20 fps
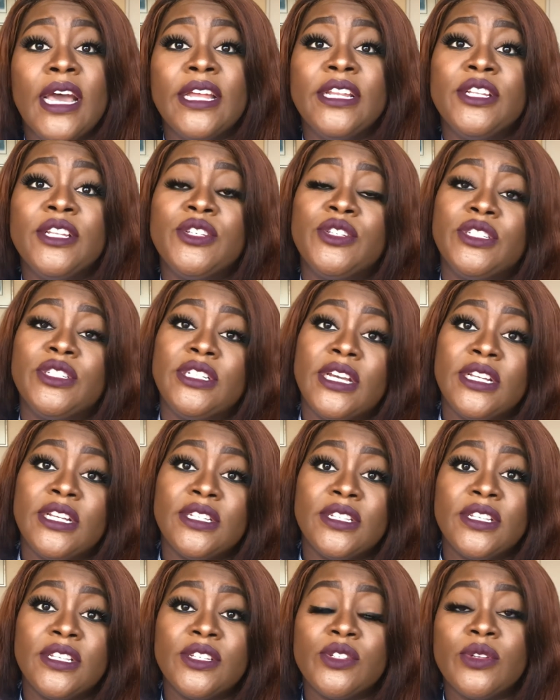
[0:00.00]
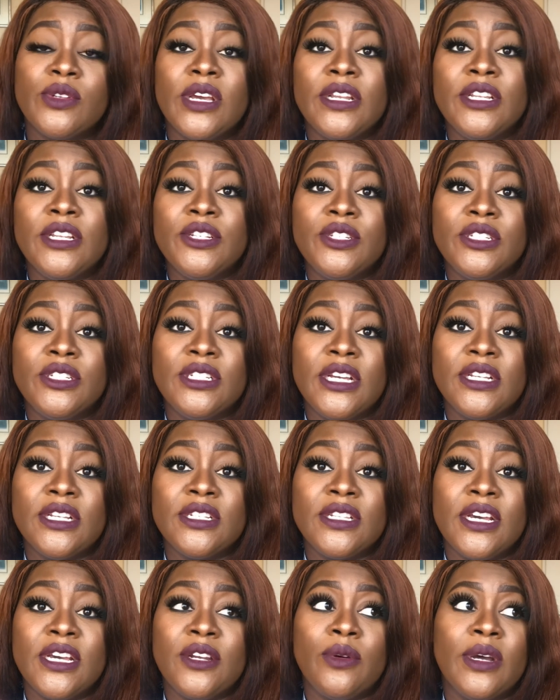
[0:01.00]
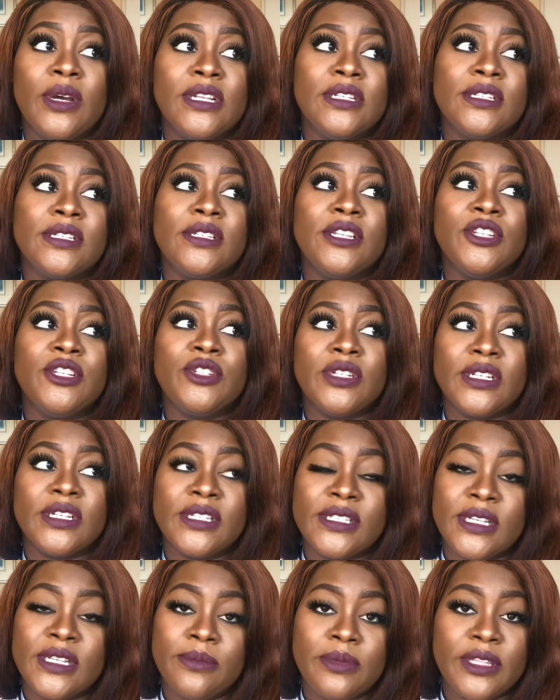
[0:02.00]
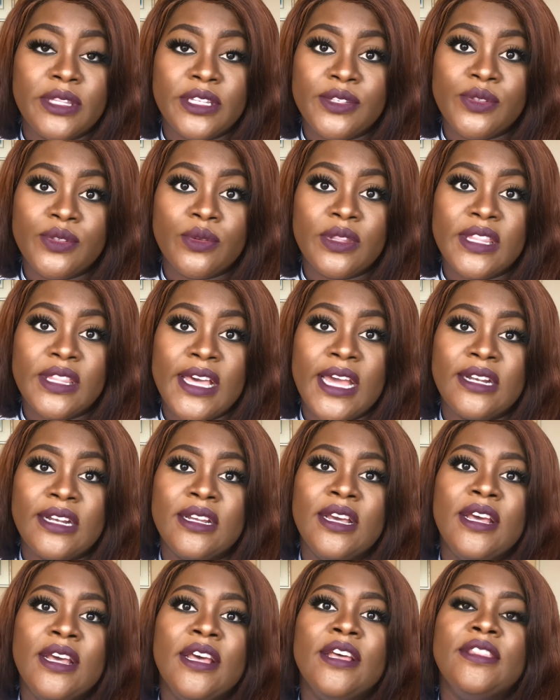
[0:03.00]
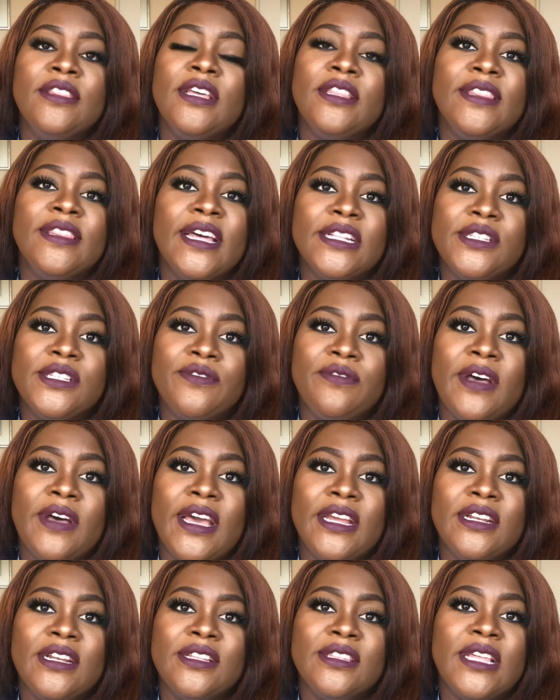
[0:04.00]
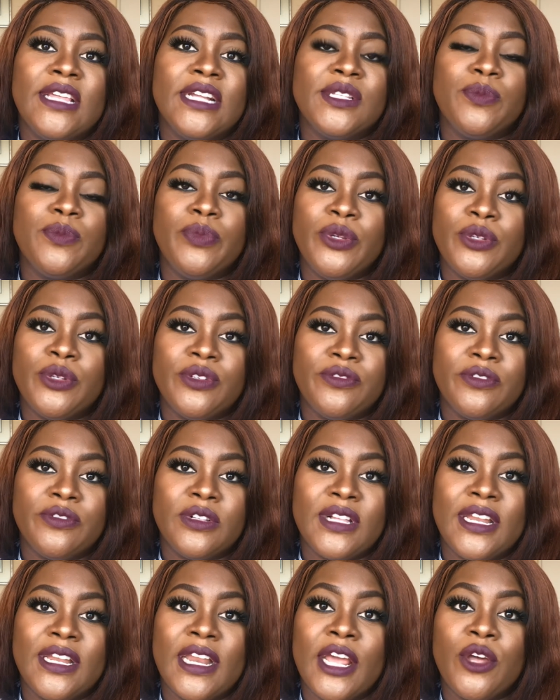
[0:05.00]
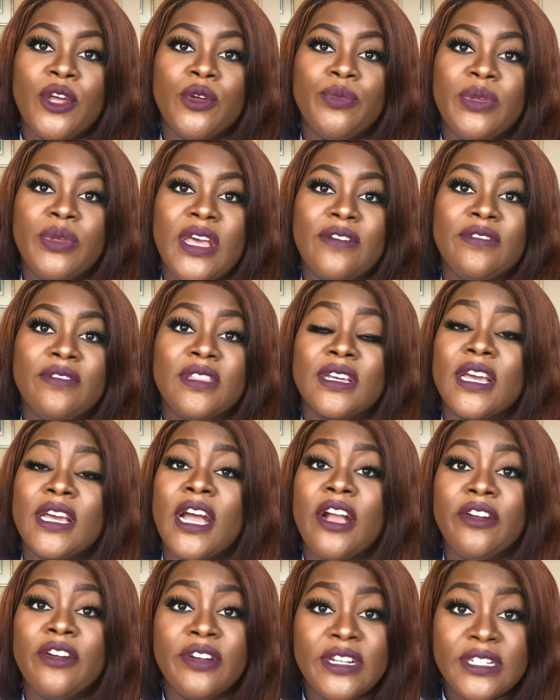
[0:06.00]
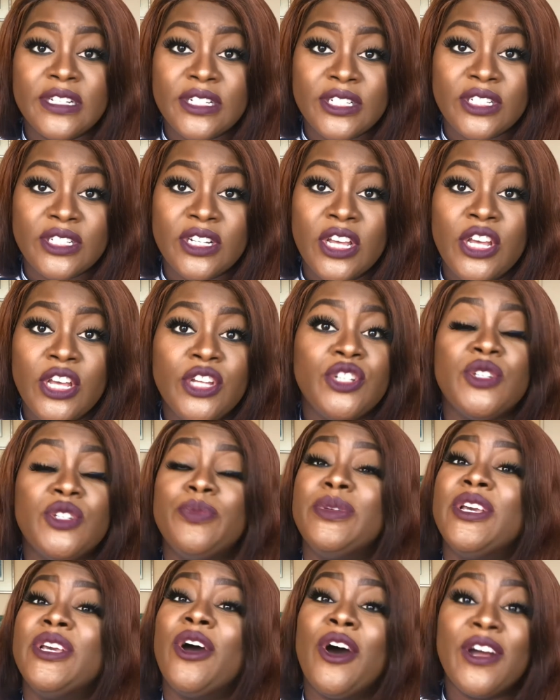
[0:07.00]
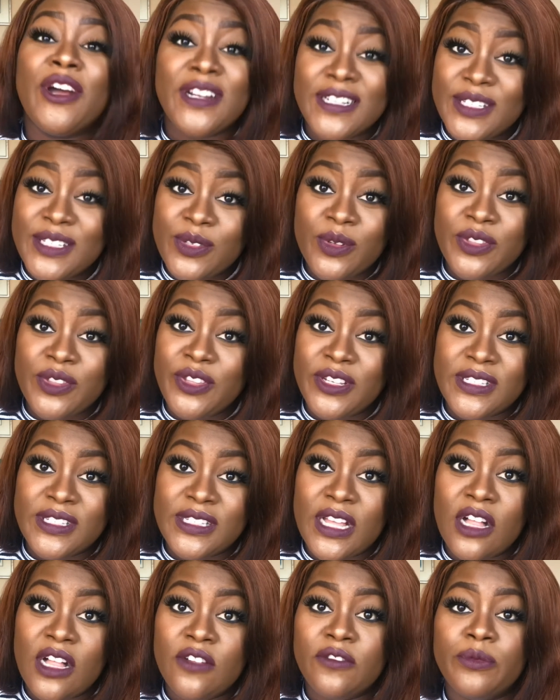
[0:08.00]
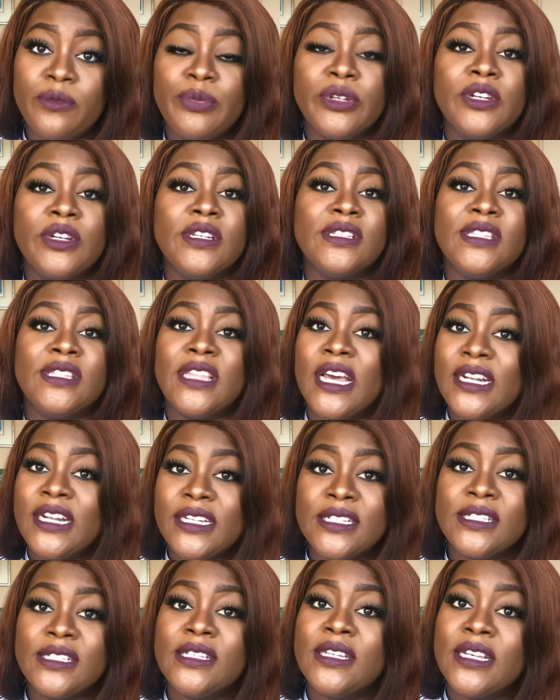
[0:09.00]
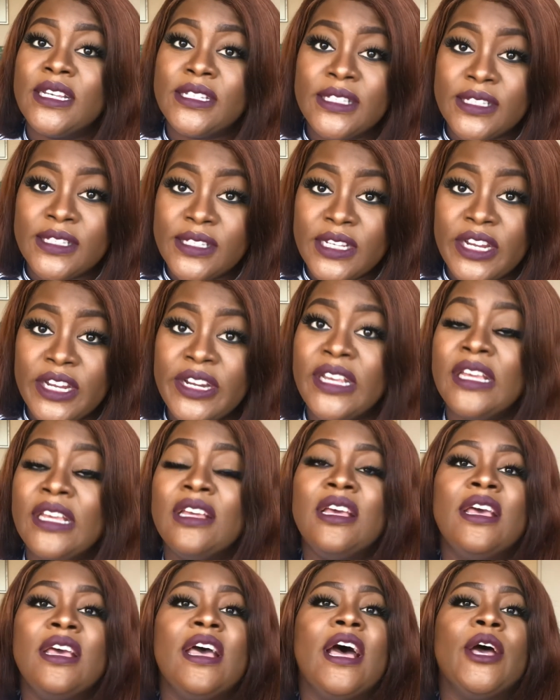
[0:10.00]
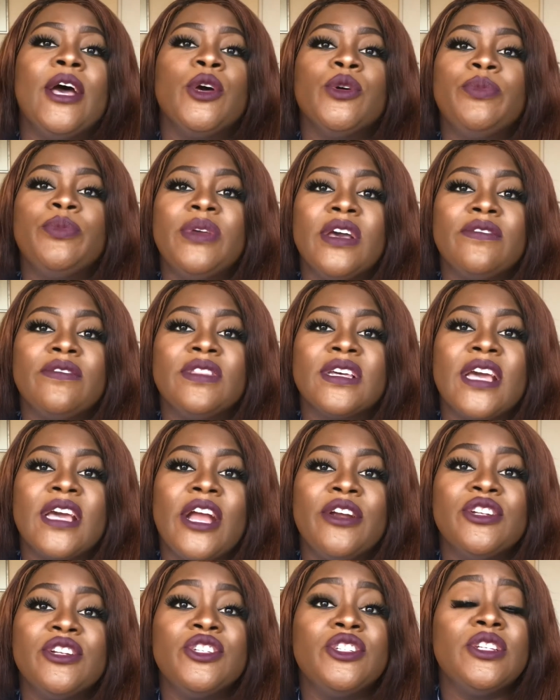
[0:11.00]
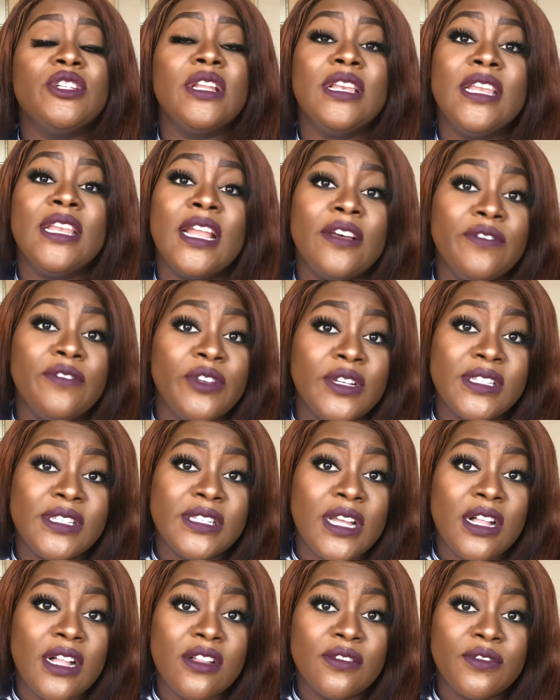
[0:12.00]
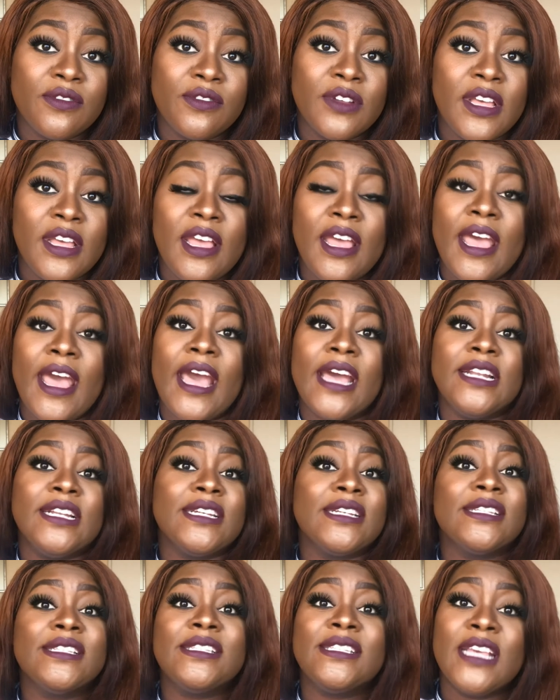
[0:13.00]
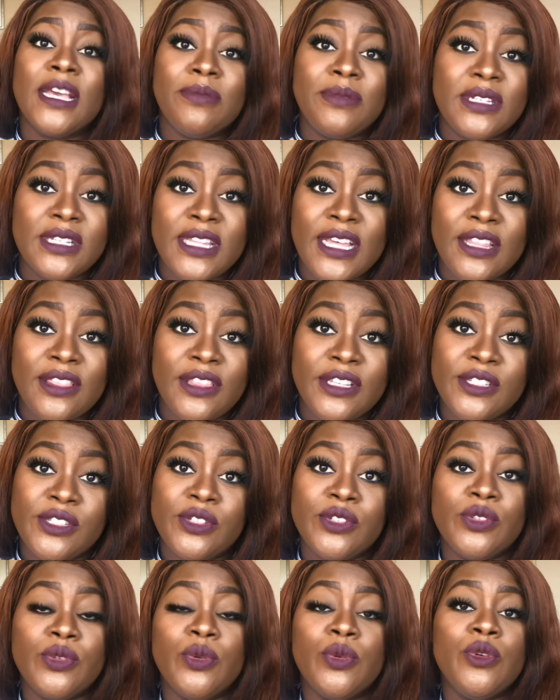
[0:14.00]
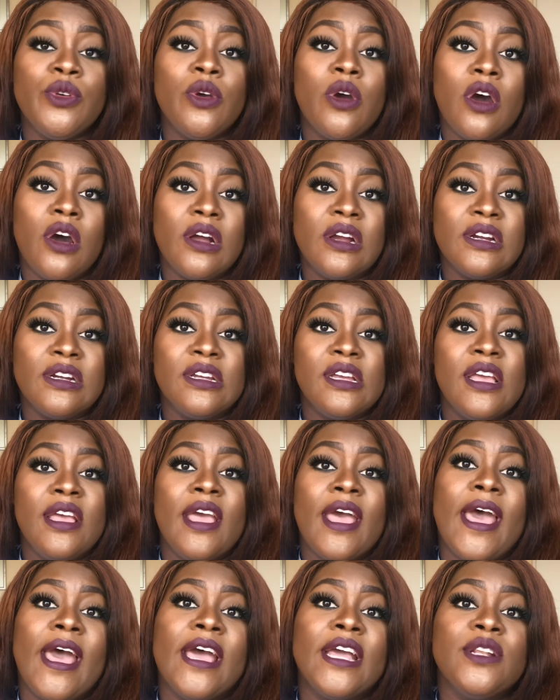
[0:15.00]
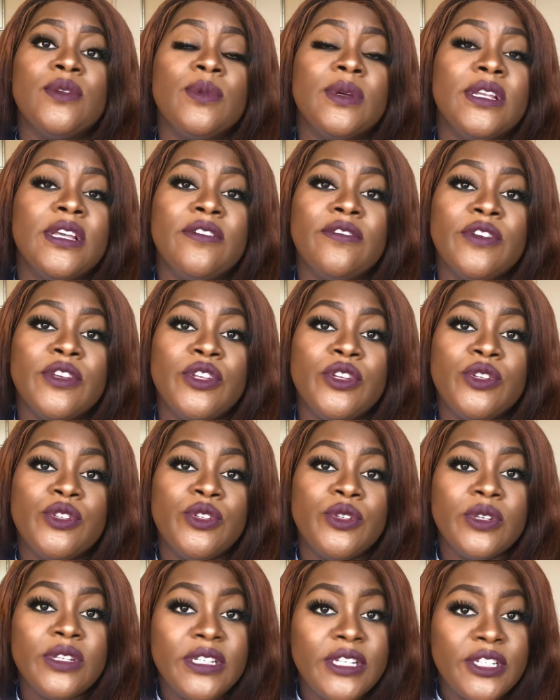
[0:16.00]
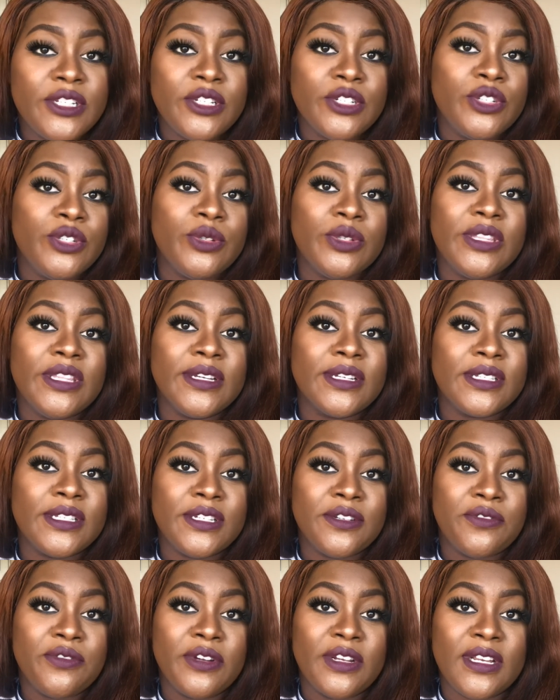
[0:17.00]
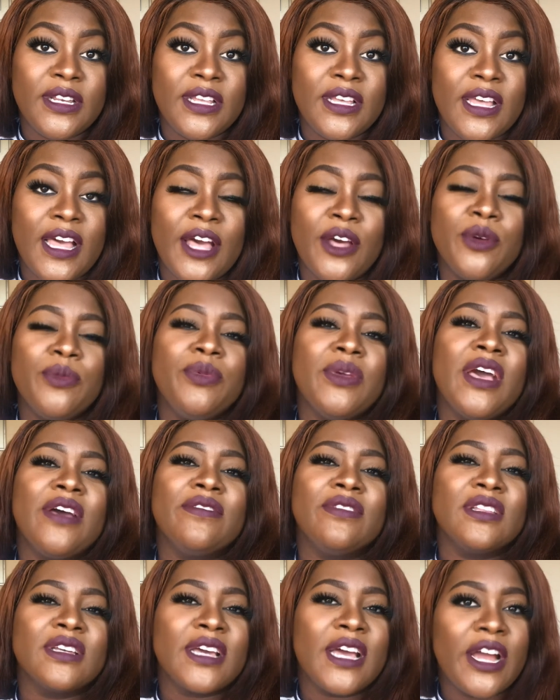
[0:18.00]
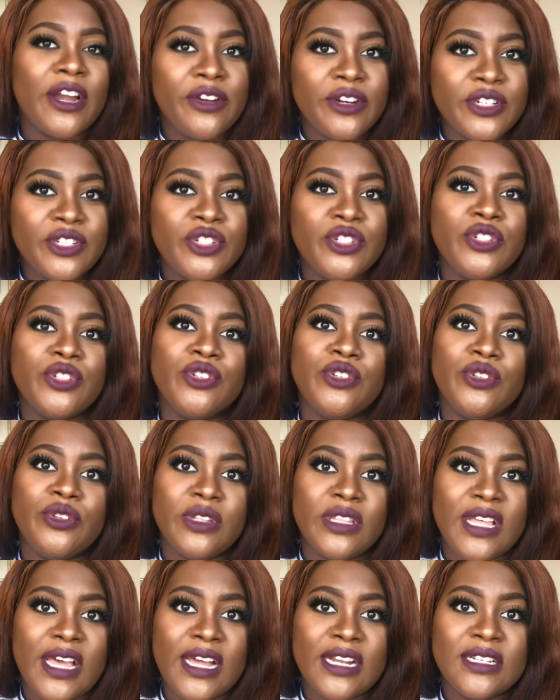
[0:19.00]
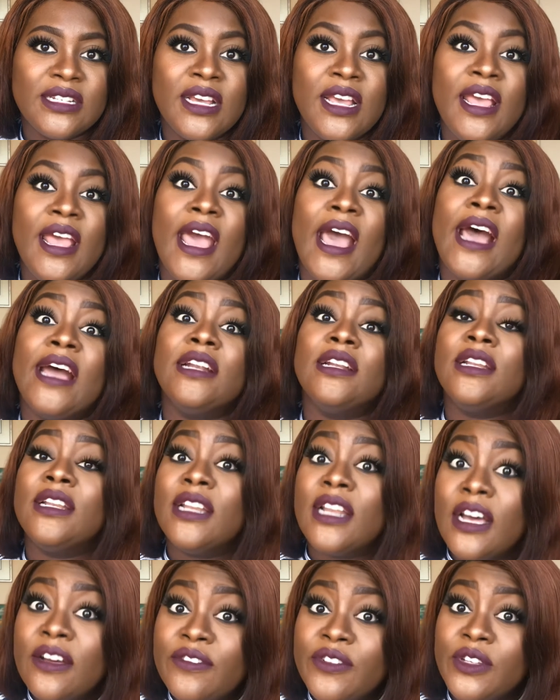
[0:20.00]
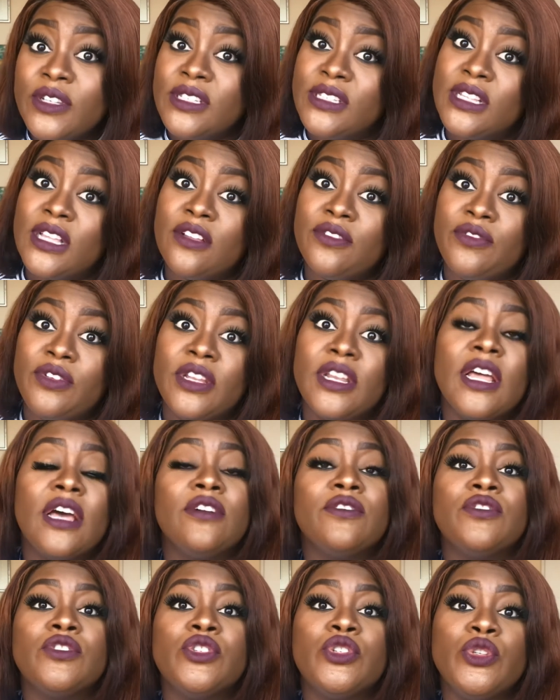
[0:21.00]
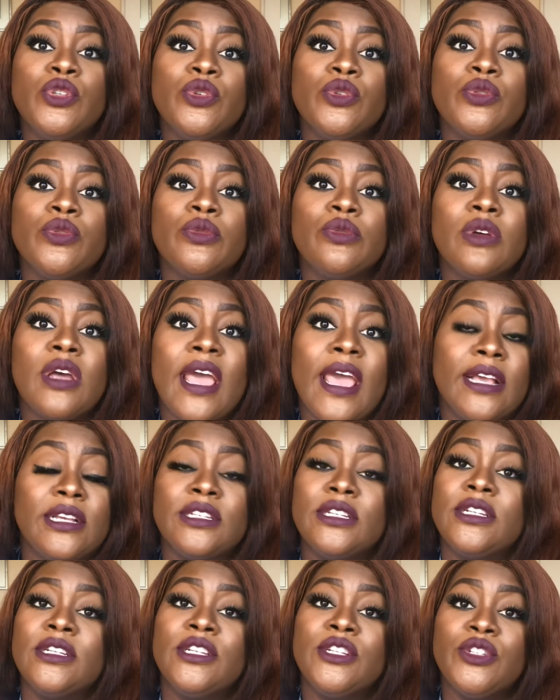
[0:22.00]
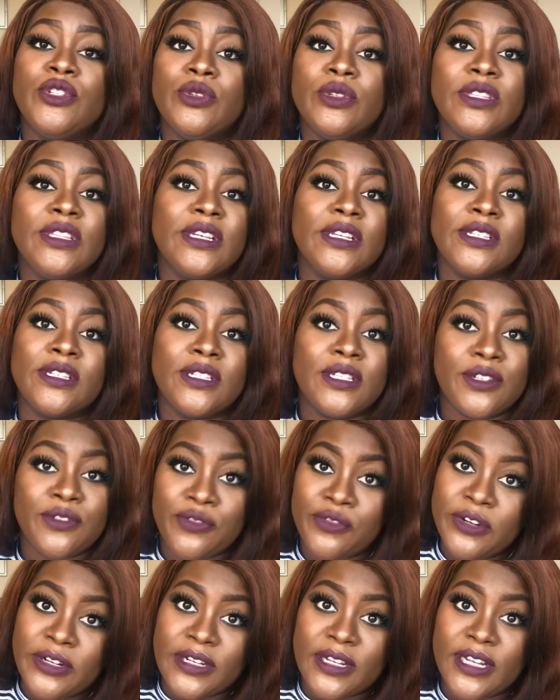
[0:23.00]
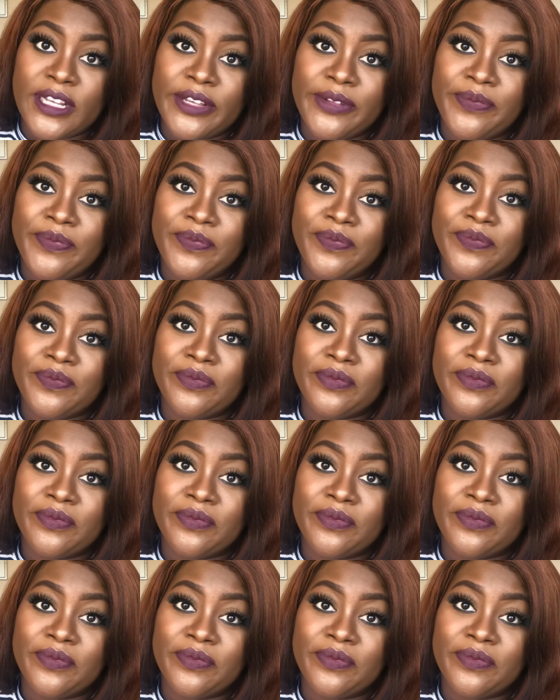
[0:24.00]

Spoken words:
I need to change this, or I need to change that, or I just need to accept this or that, then that's fine and that's beautiful. And I hope you have the courage to be honest with yourself, because that is necessary. I hope you have the courage to love yourself and accept that this is who you are. And whenever you do need to do things differently, I hope you have the courage to do that and love yourself enough to actually do things differently.